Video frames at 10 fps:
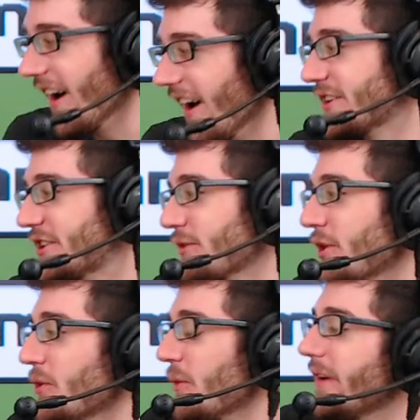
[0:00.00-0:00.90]

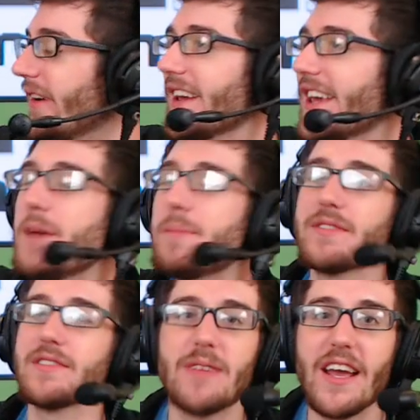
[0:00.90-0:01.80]
Drew will keep us
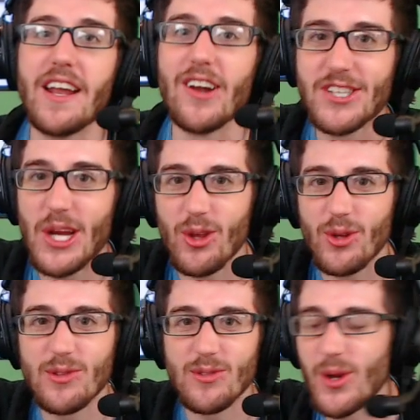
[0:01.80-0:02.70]
updated on
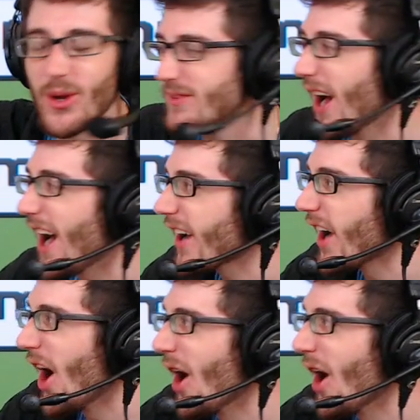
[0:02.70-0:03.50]
GAUstudios.com